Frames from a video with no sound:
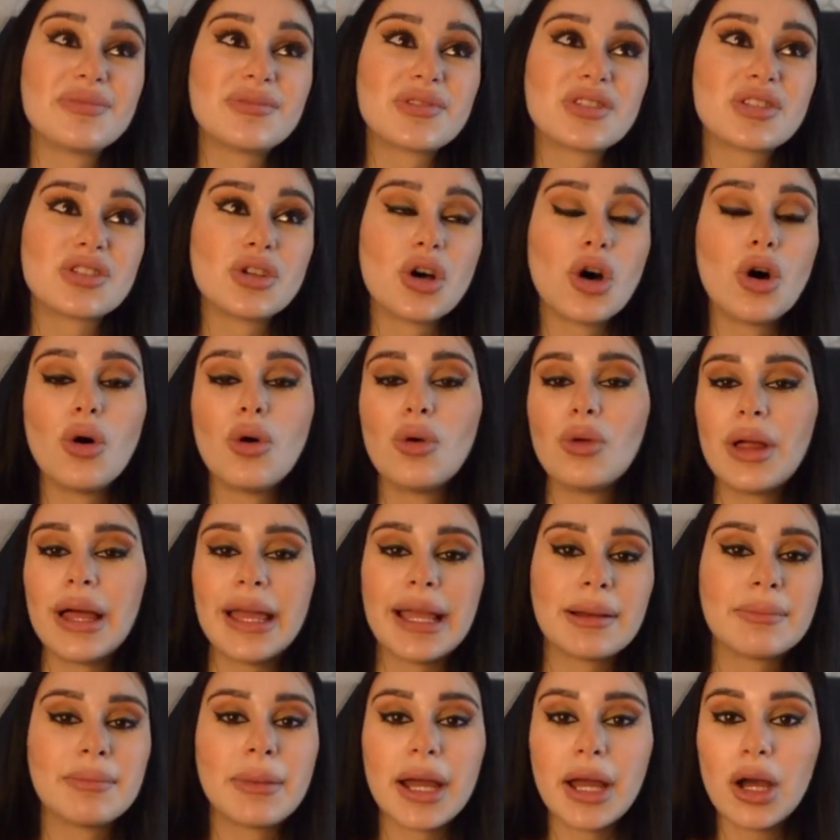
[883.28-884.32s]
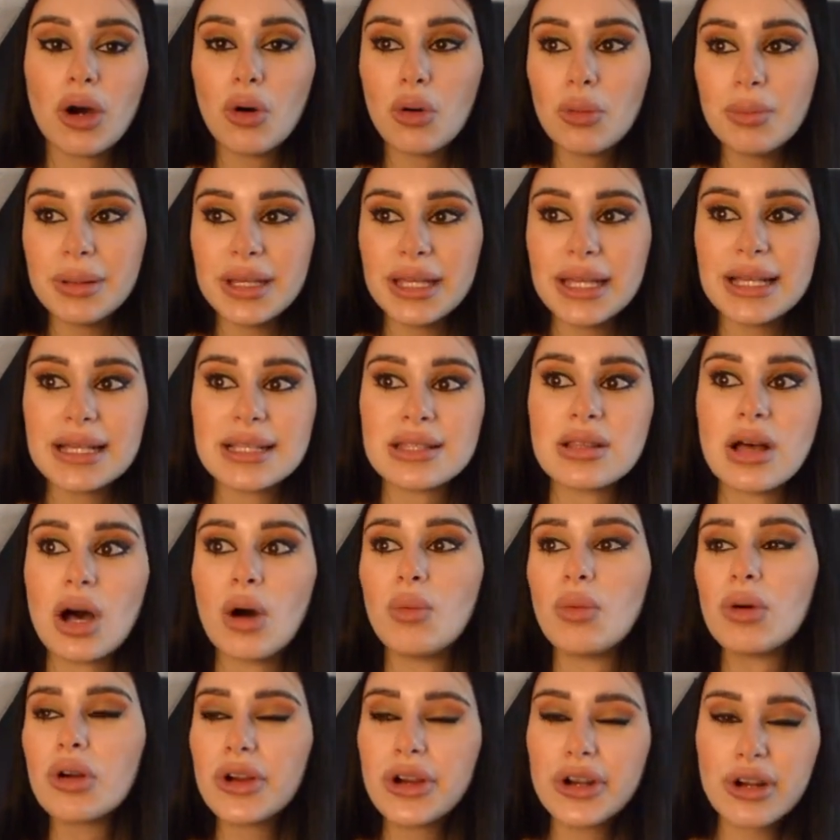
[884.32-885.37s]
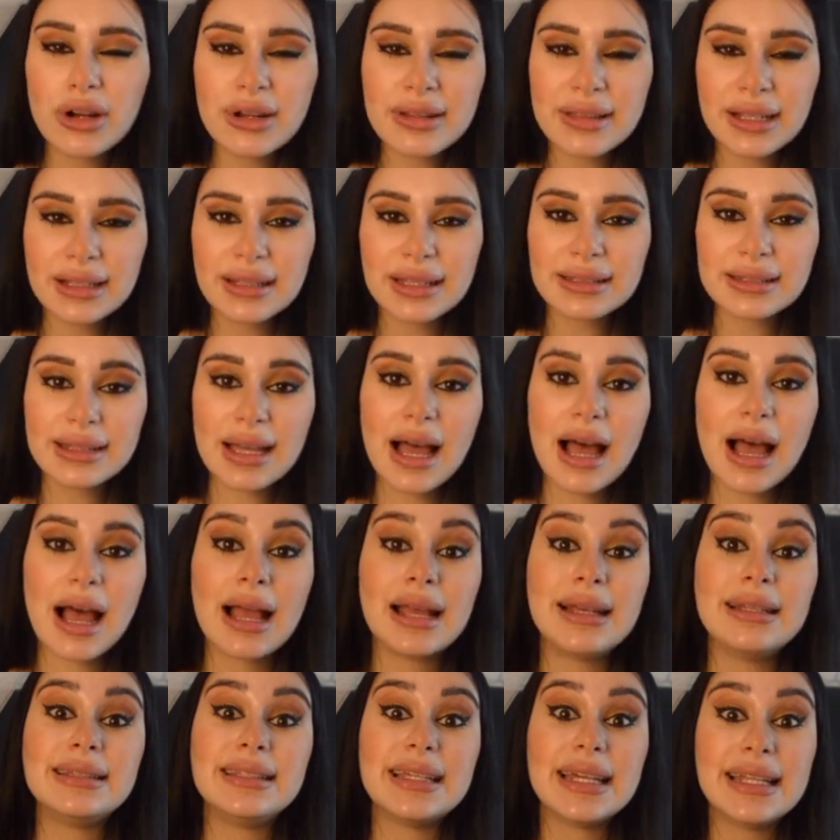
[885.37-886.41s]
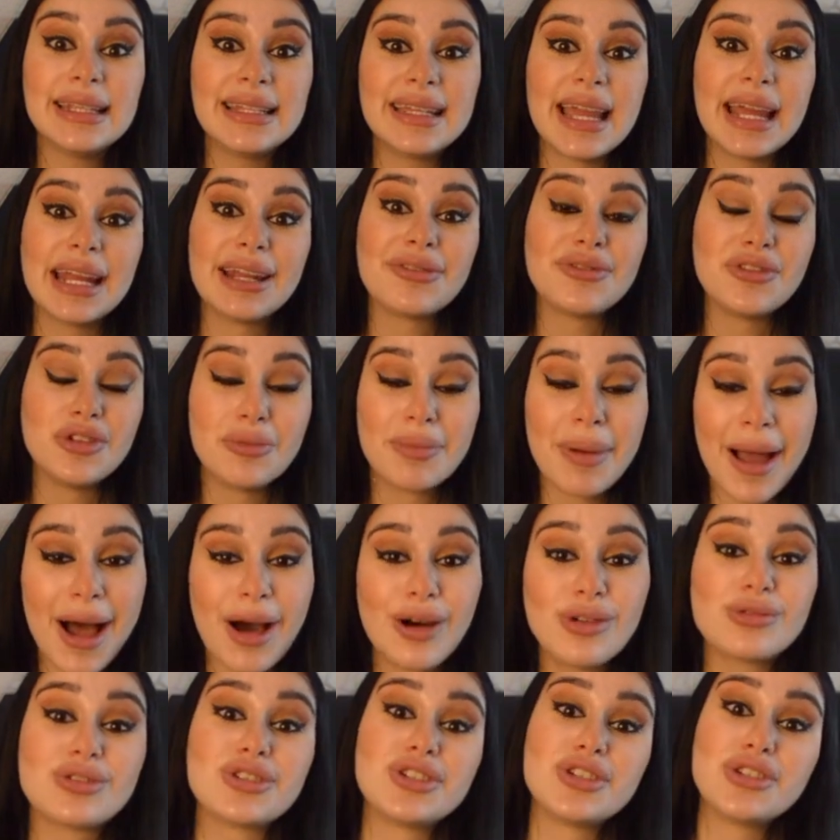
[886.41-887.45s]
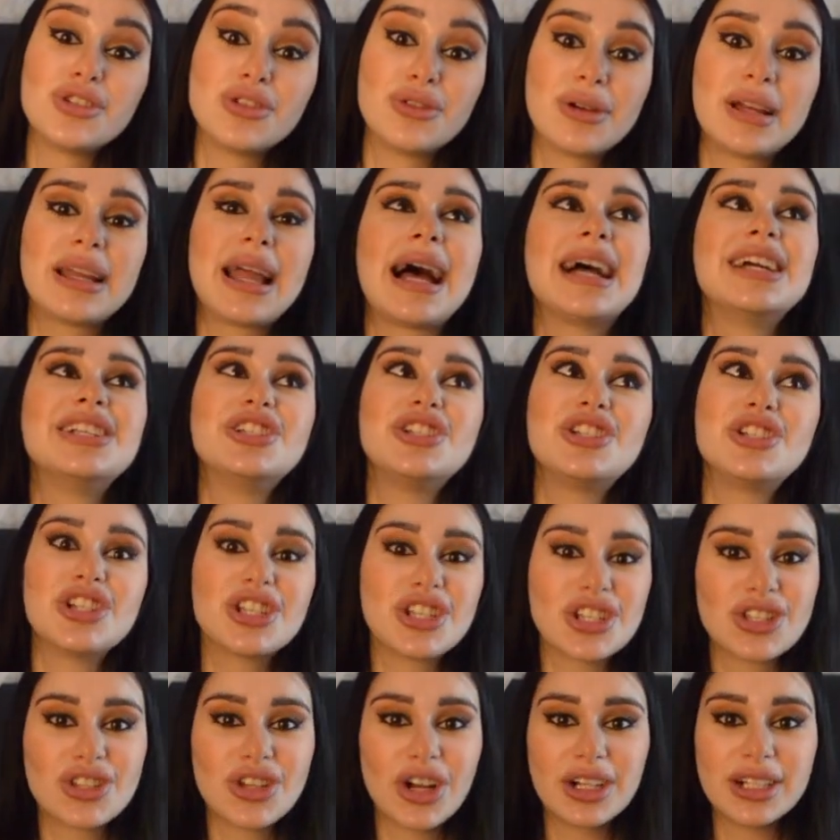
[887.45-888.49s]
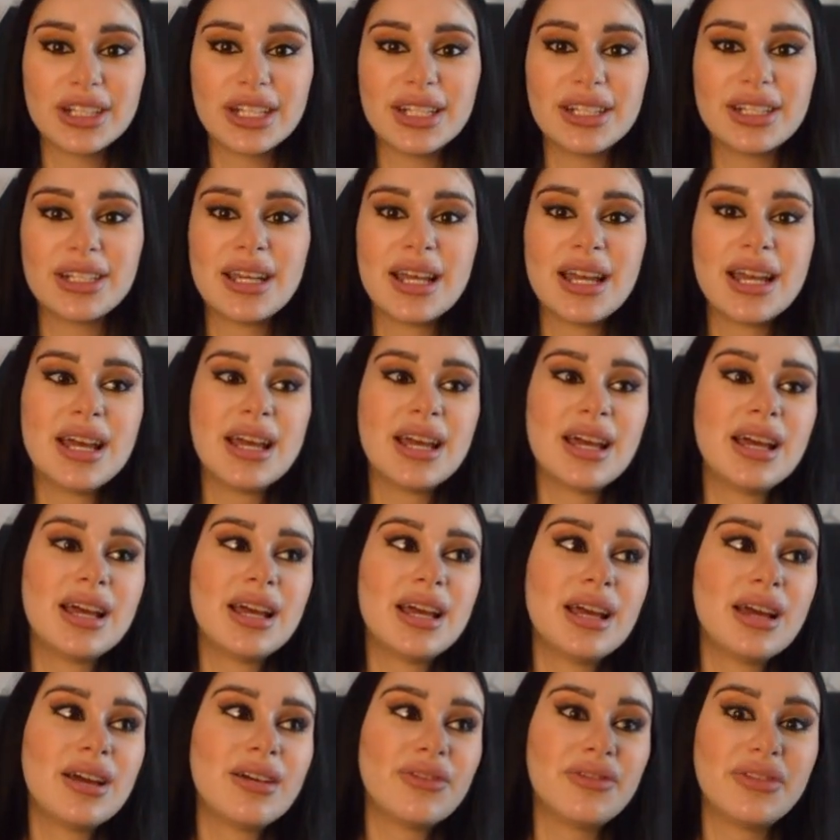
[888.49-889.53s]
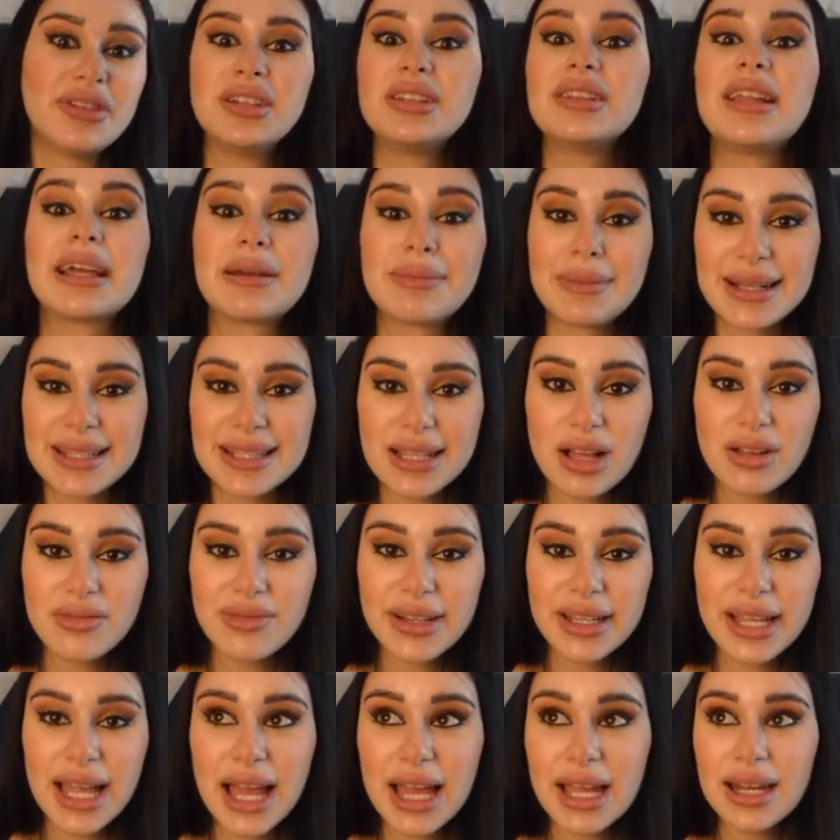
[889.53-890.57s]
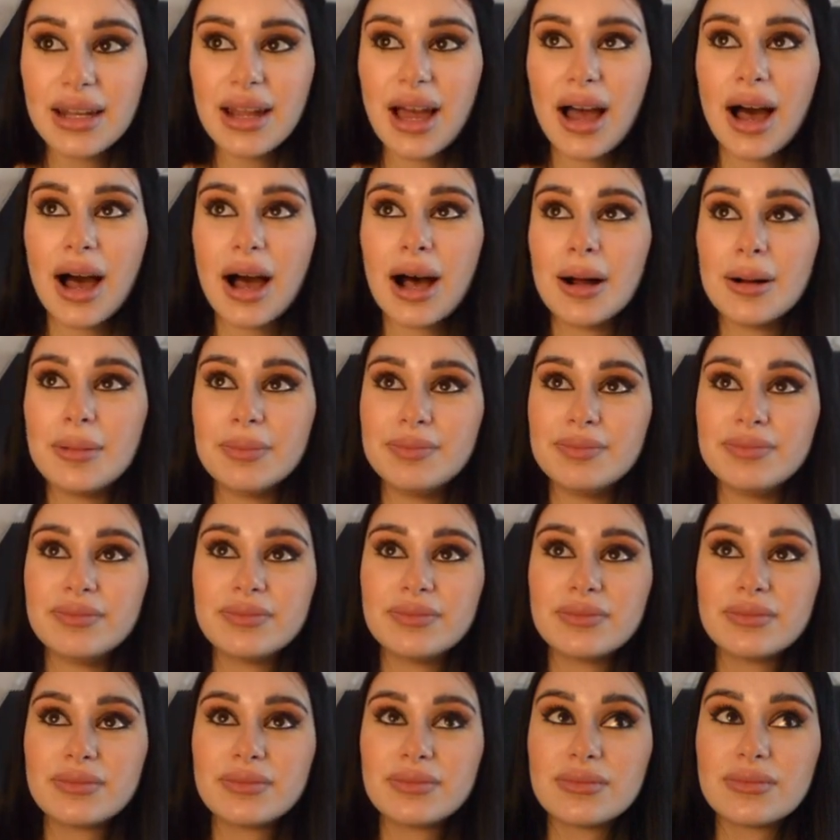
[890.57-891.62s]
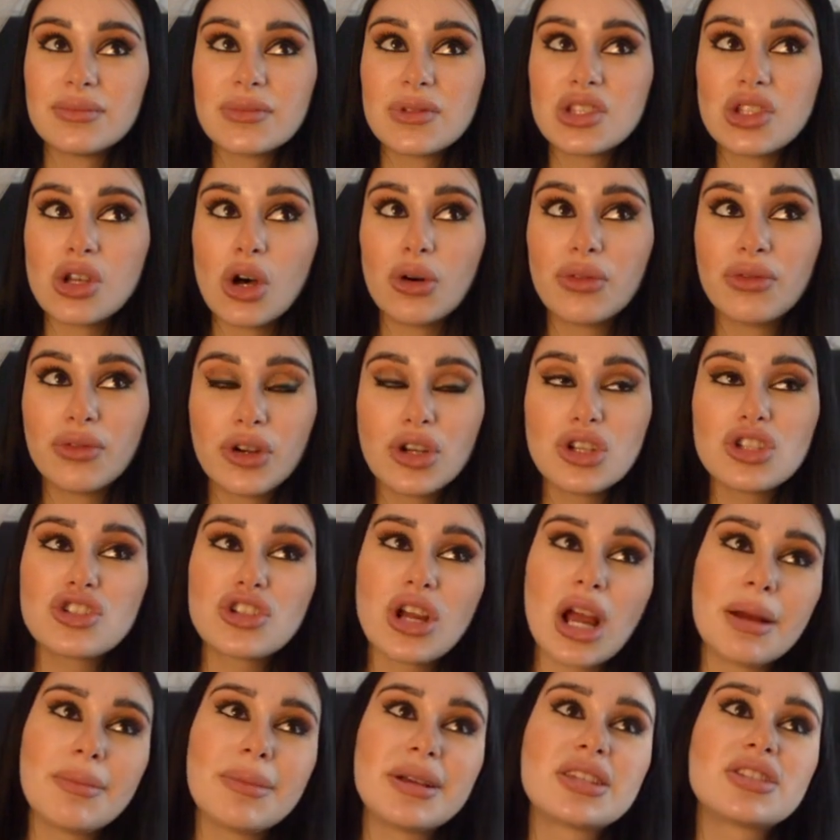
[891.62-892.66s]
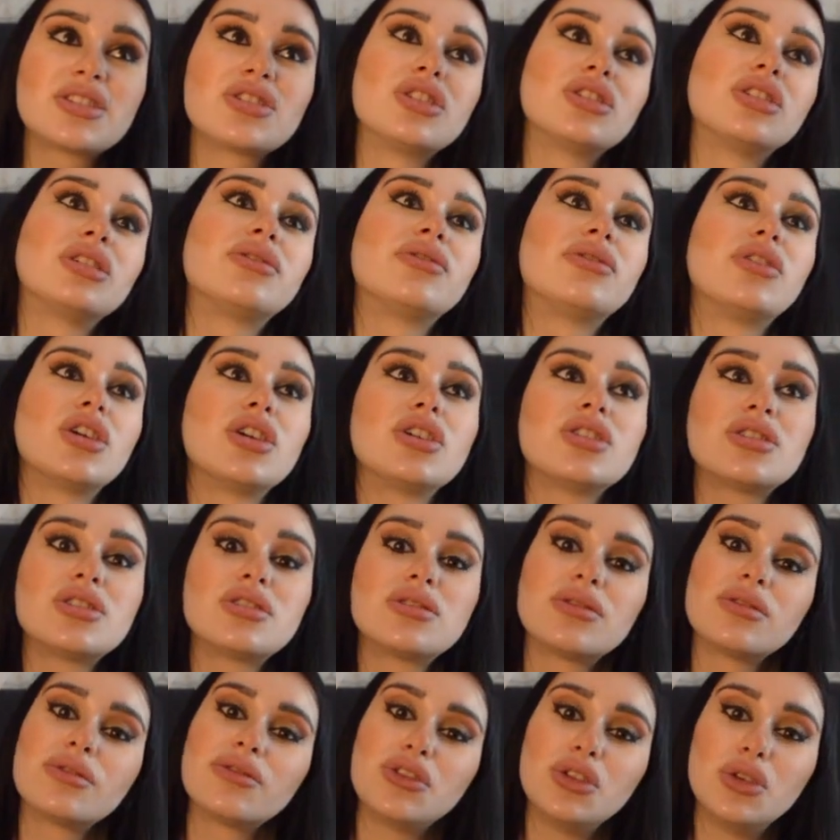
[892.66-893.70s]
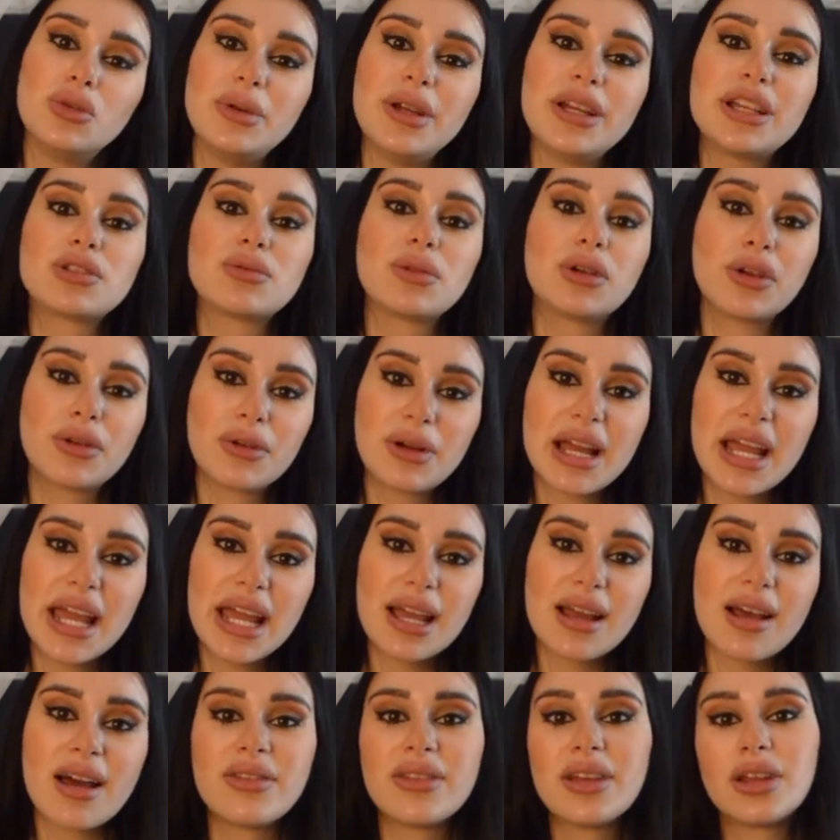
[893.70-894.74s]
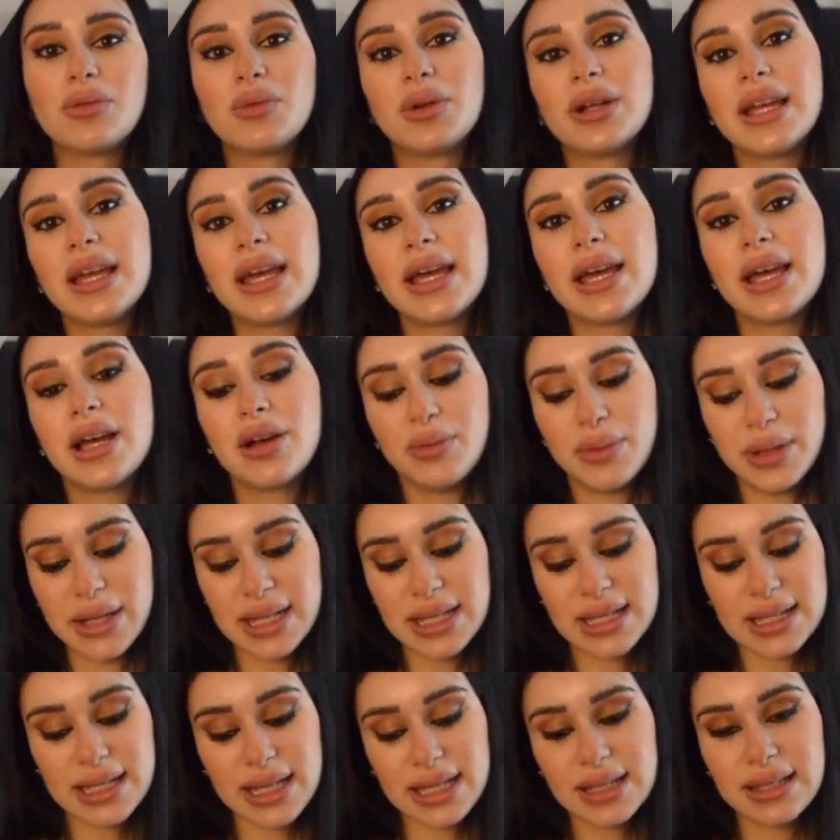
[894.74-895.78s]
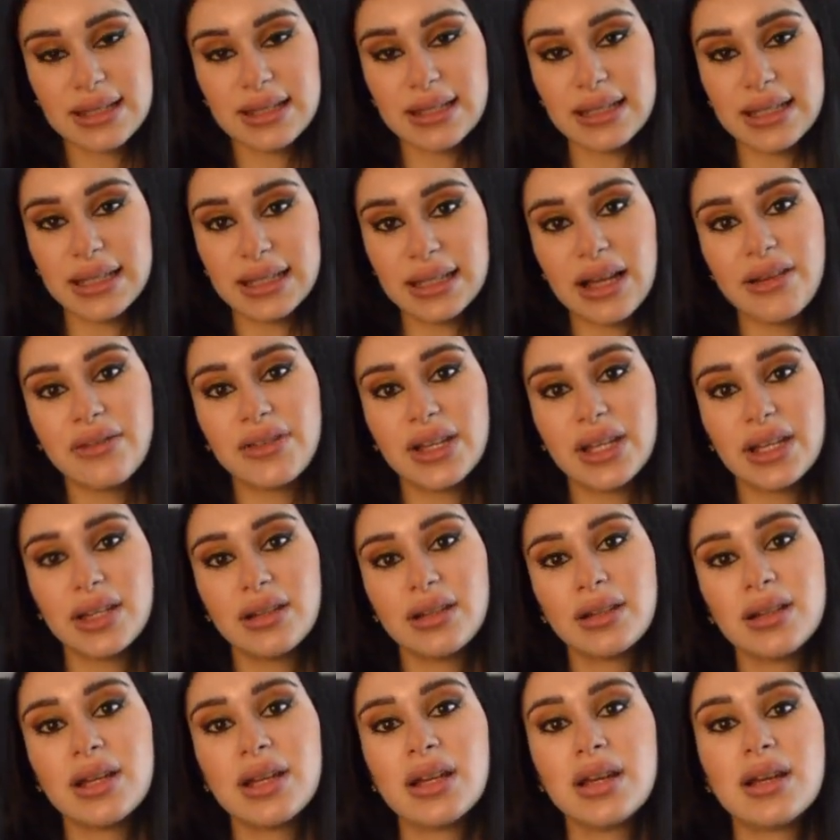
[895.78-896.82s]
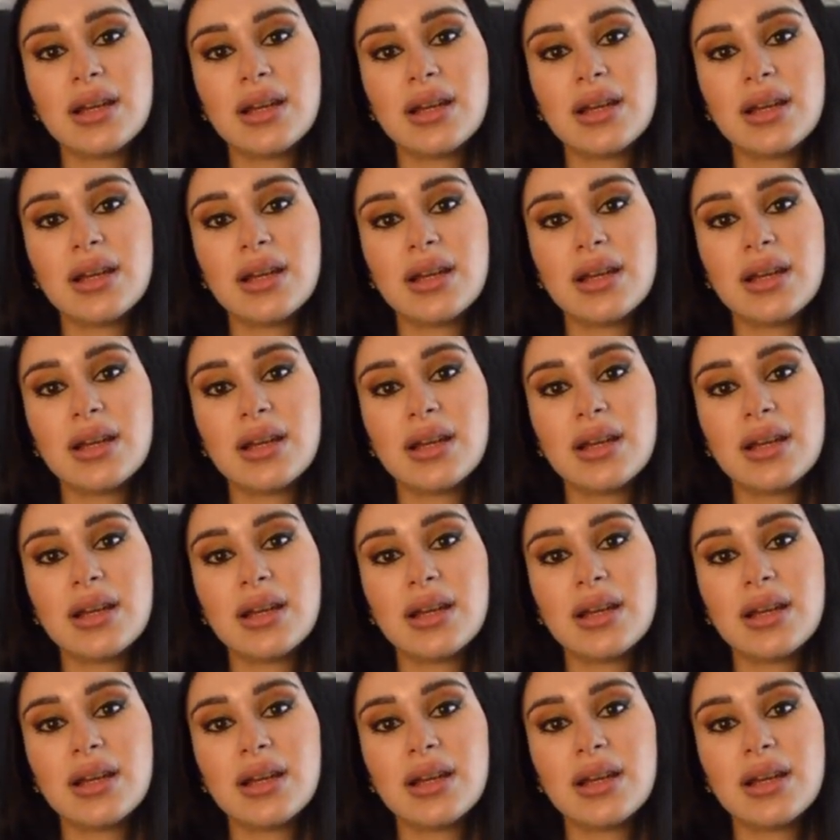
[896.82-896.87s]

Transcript: So like my OB is not worried or anything like that. I did gain a few pounds, which is great. I just started feeling like myself again. So first trimester, the first few weeks were great, and then when it hit week 6 to 11,